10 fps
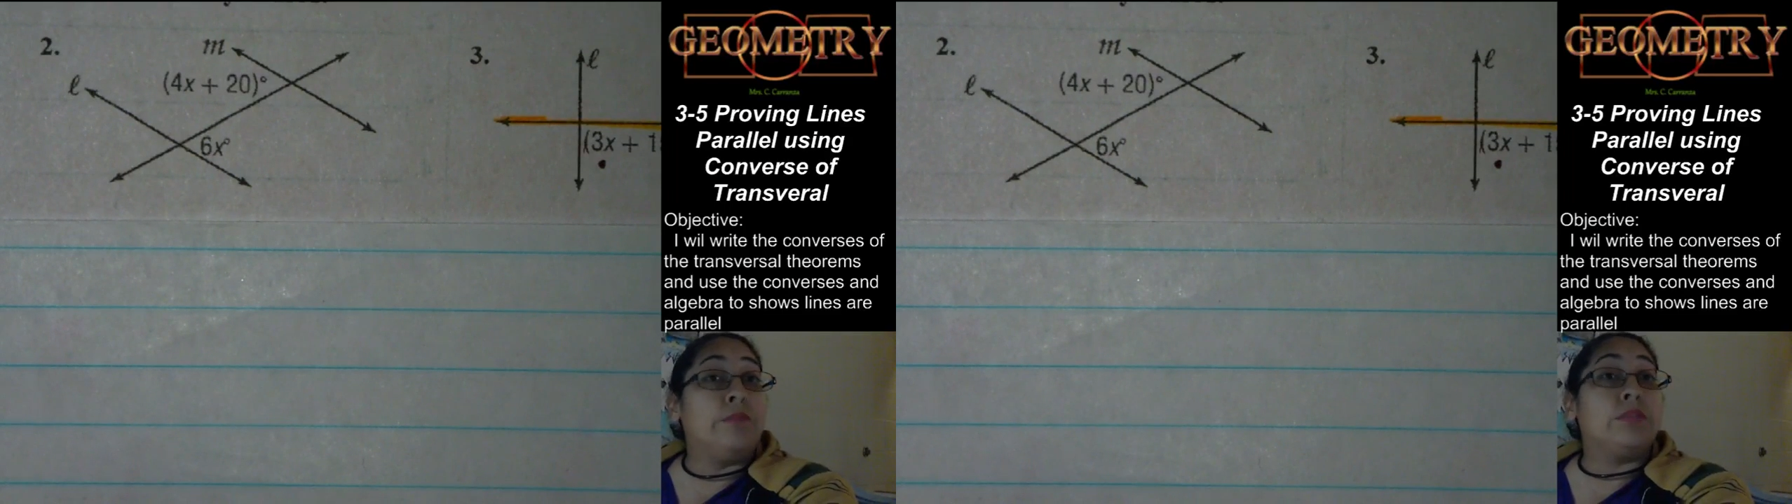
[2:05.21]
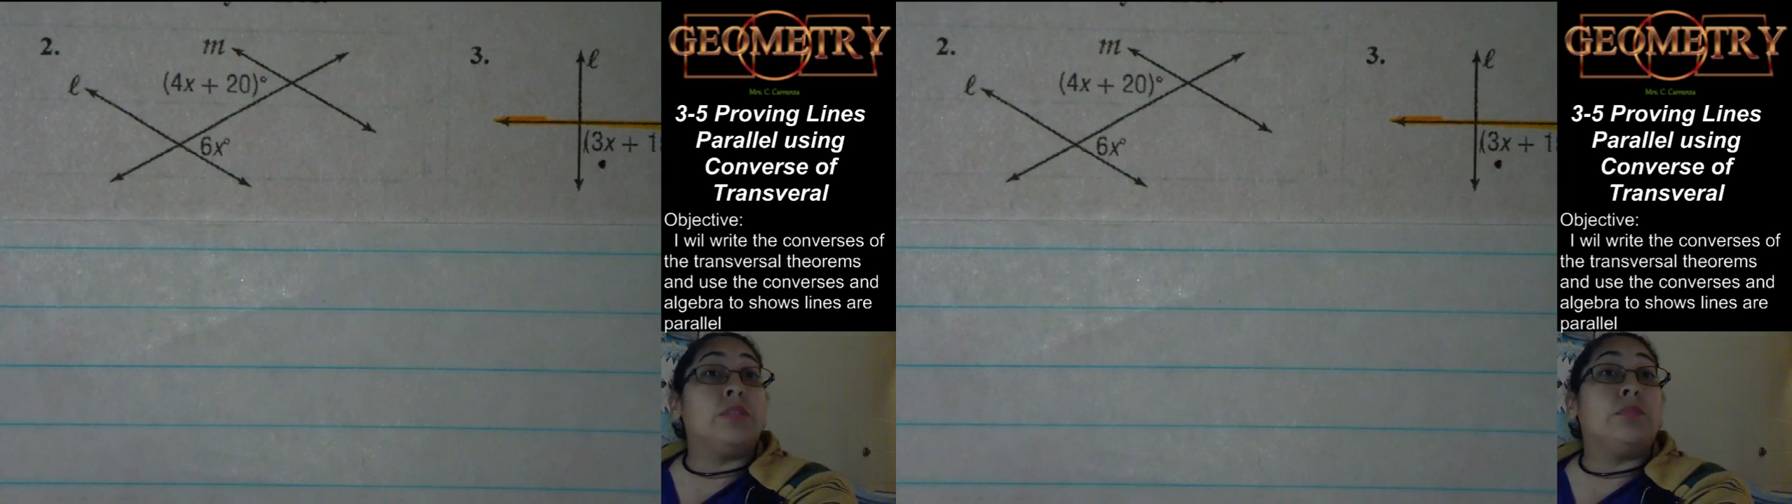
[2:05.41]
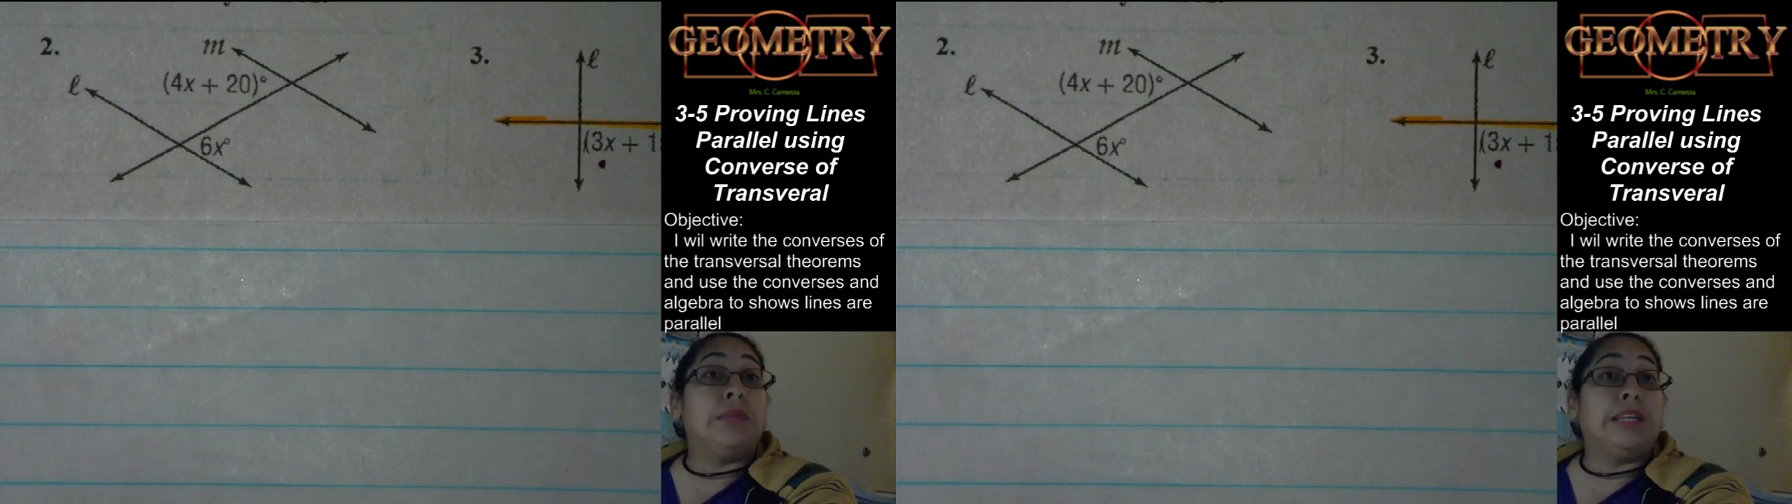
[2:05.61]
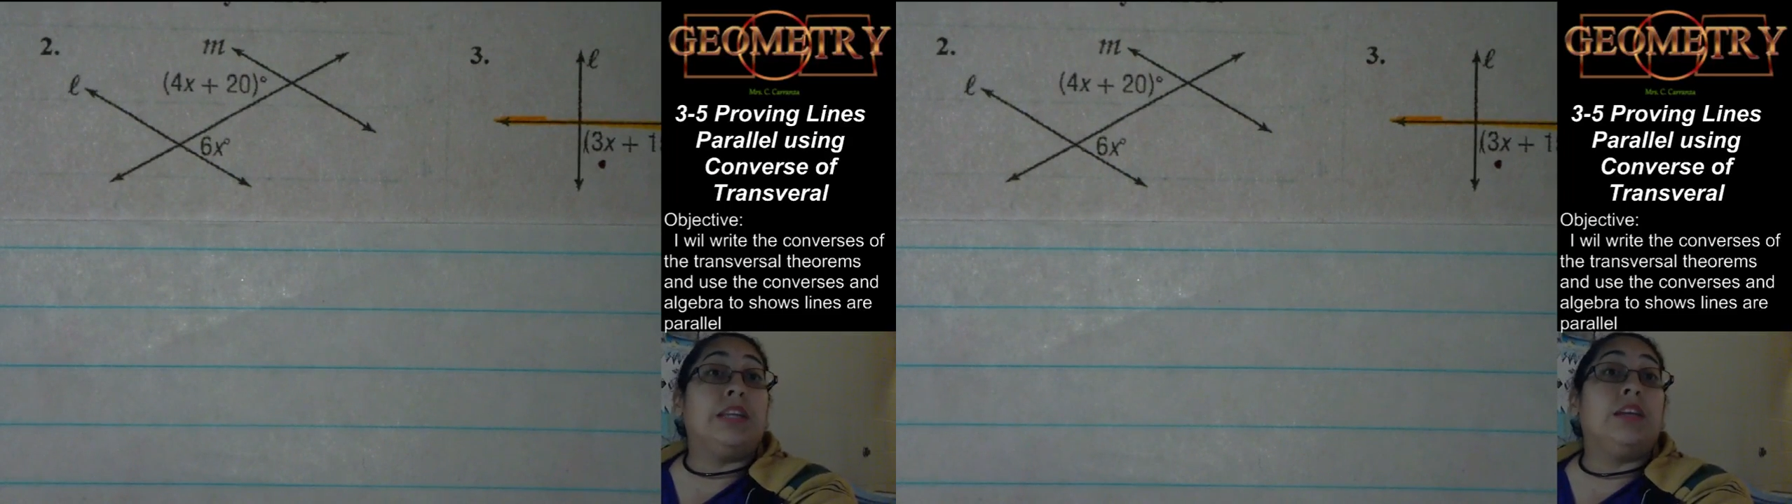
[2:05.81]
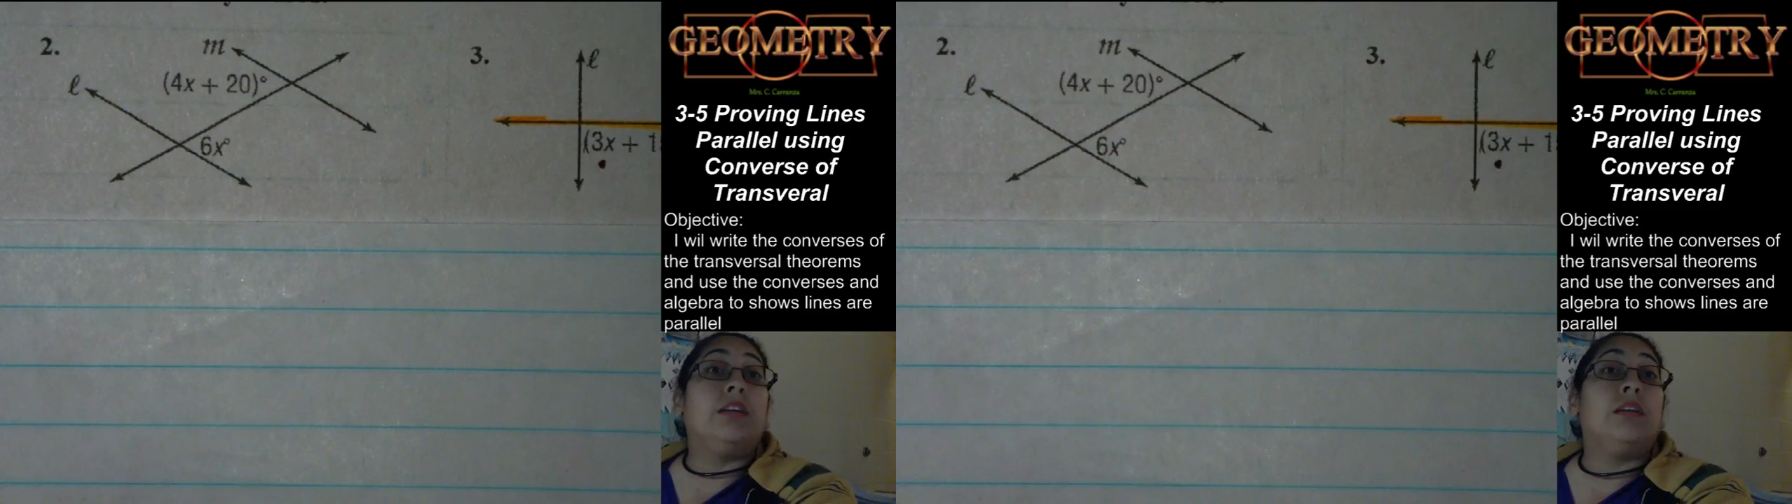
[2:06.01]
be
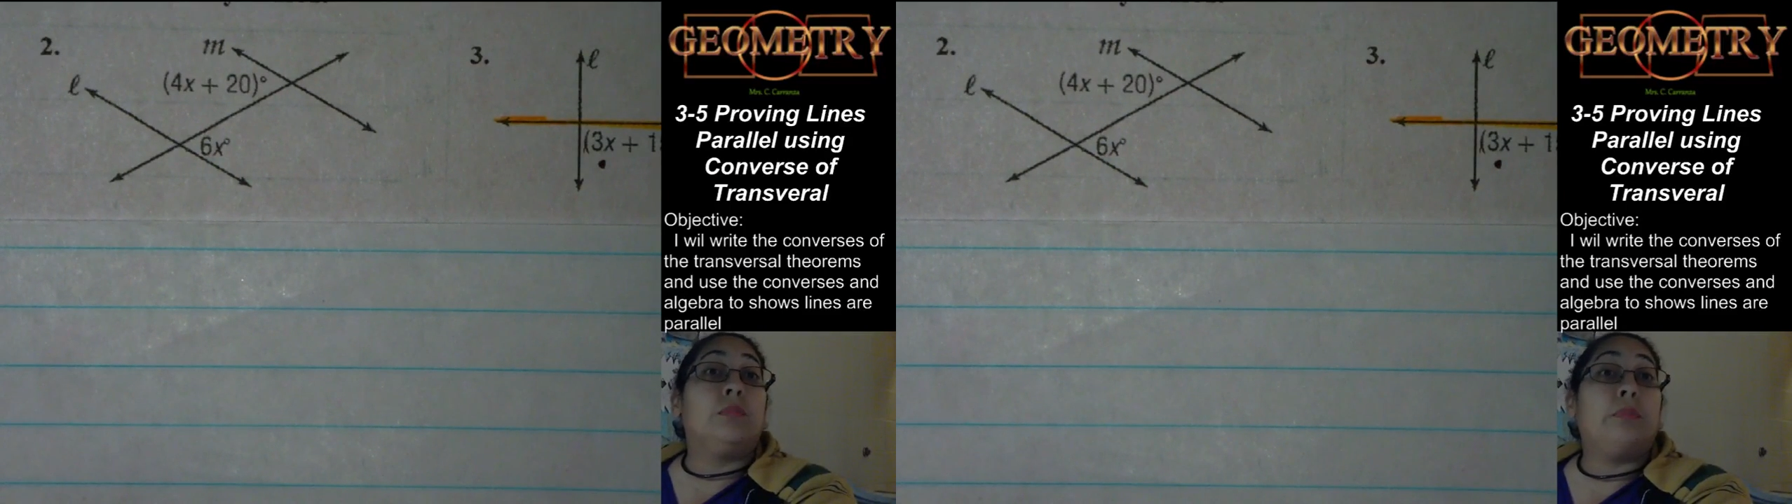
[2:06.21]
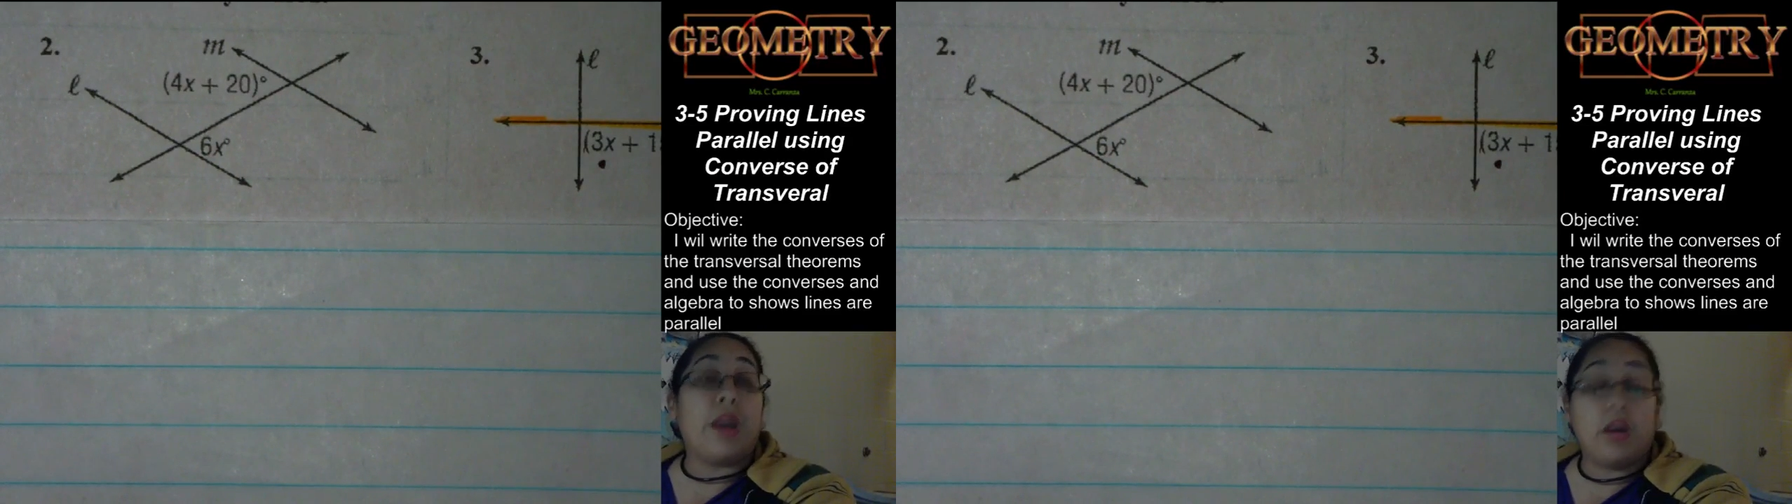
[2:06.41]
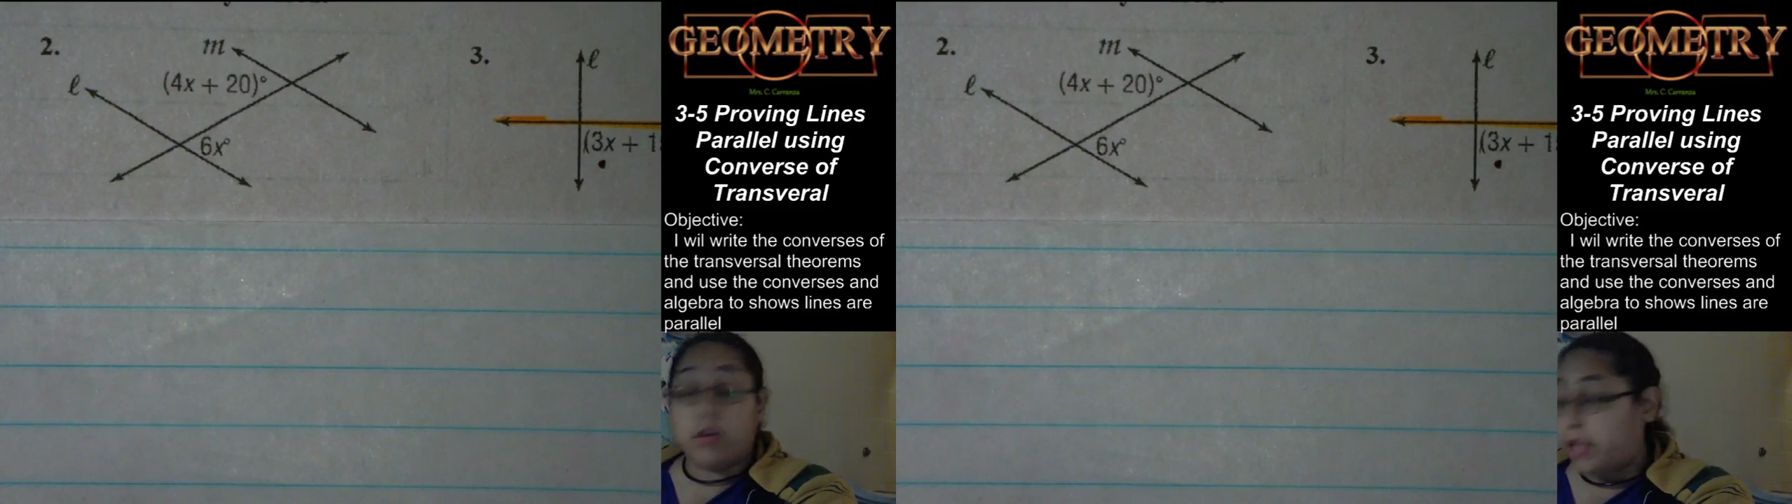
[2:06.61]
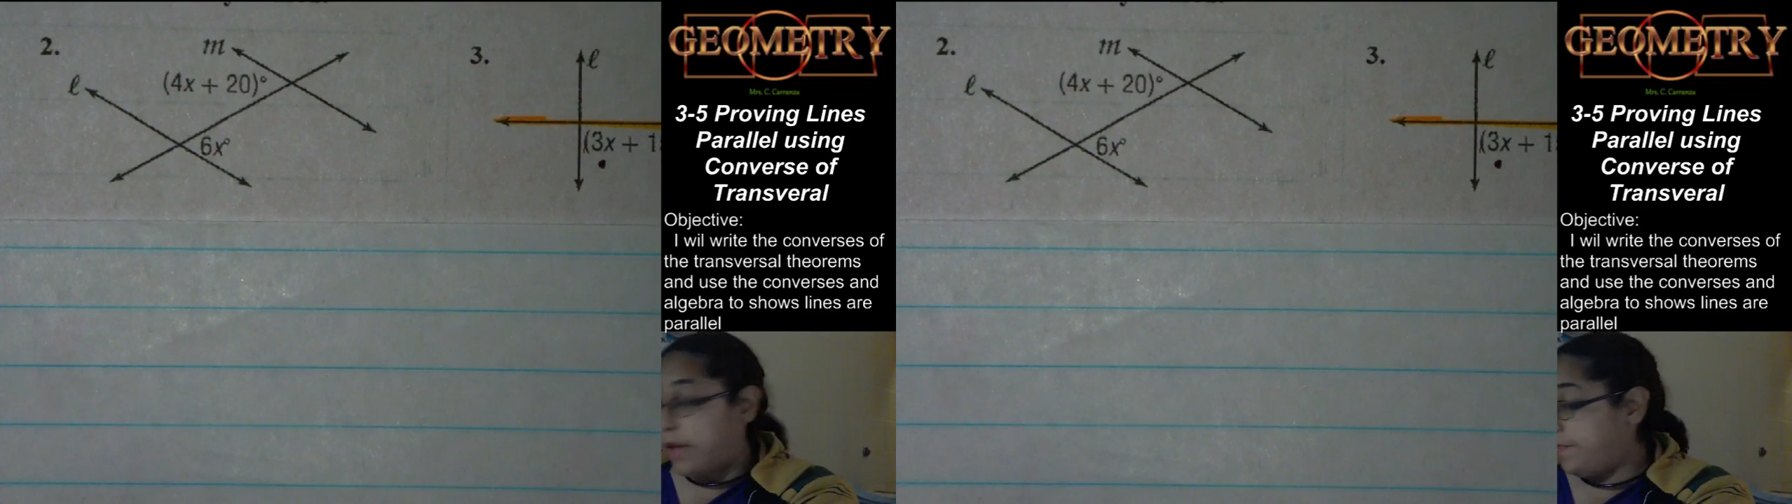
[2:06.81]
parallel.